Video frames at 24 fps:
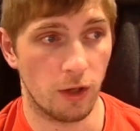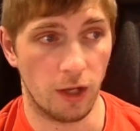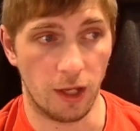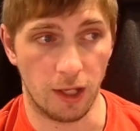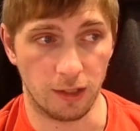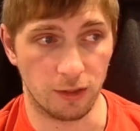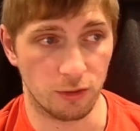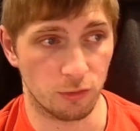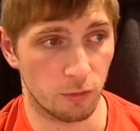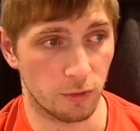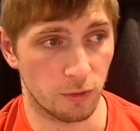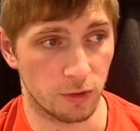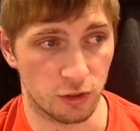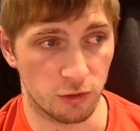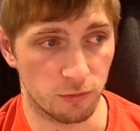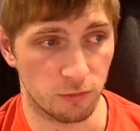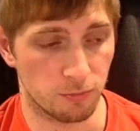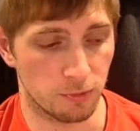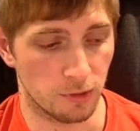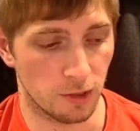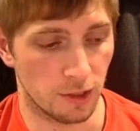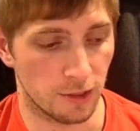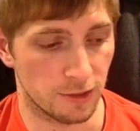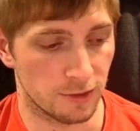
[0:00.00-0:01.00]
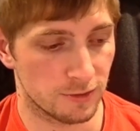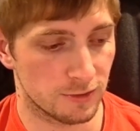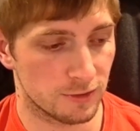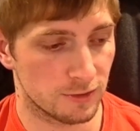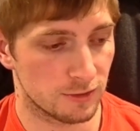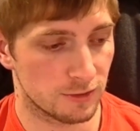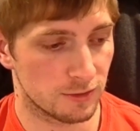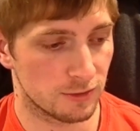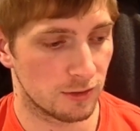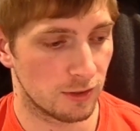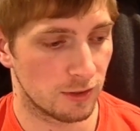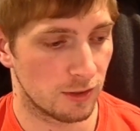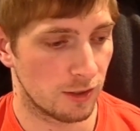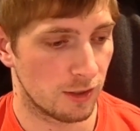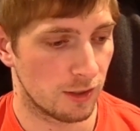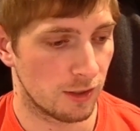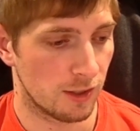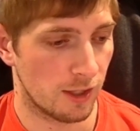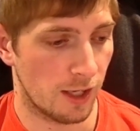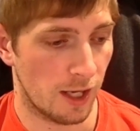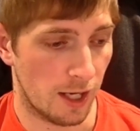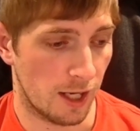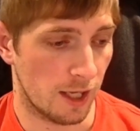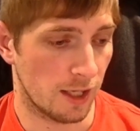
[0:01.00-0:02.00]
and 22 plus,
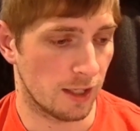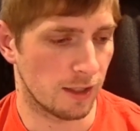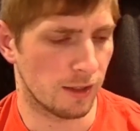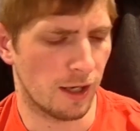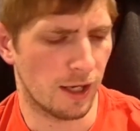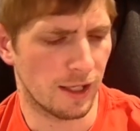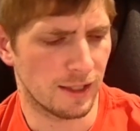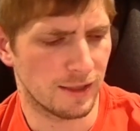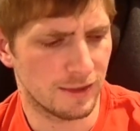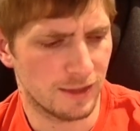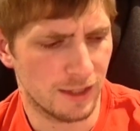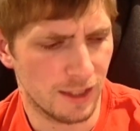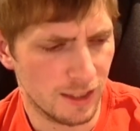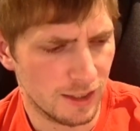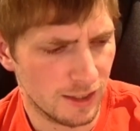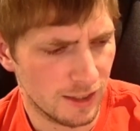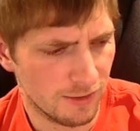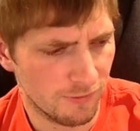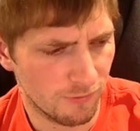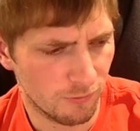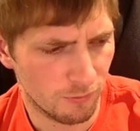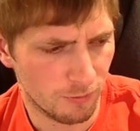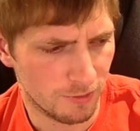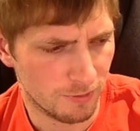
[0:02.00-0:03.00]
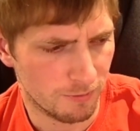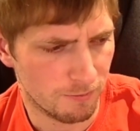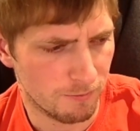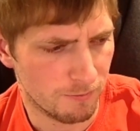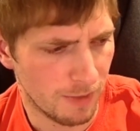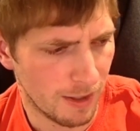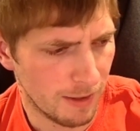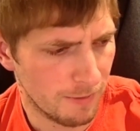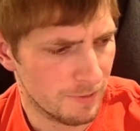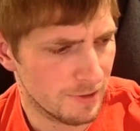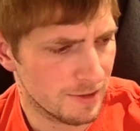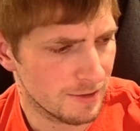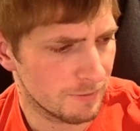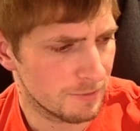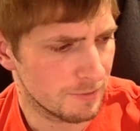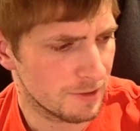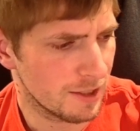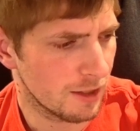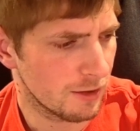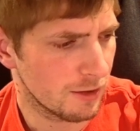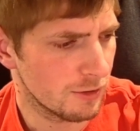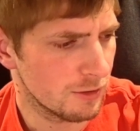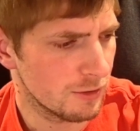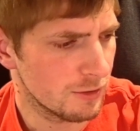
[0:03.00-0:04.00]
and I think even with maybe some of
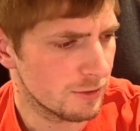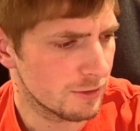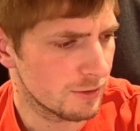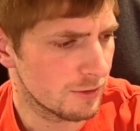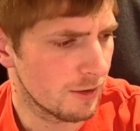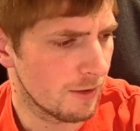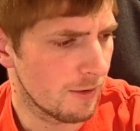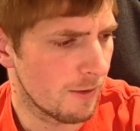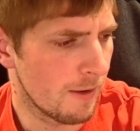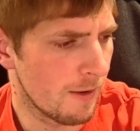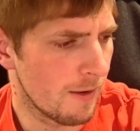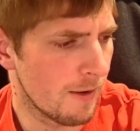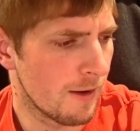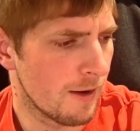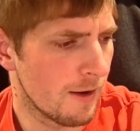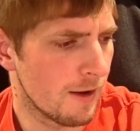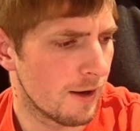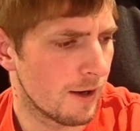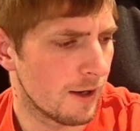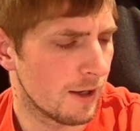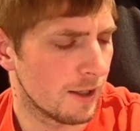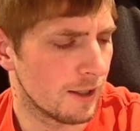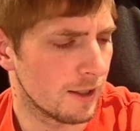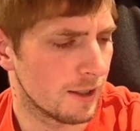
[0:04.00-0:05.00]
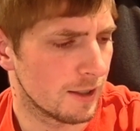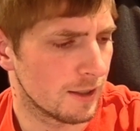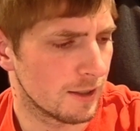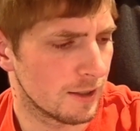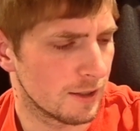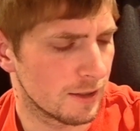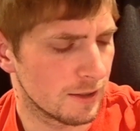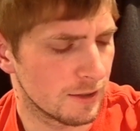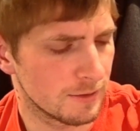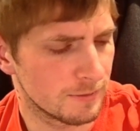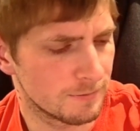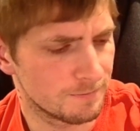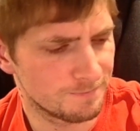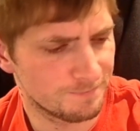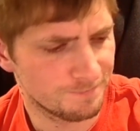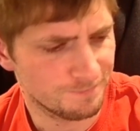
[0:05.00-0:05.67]
the others. Uh,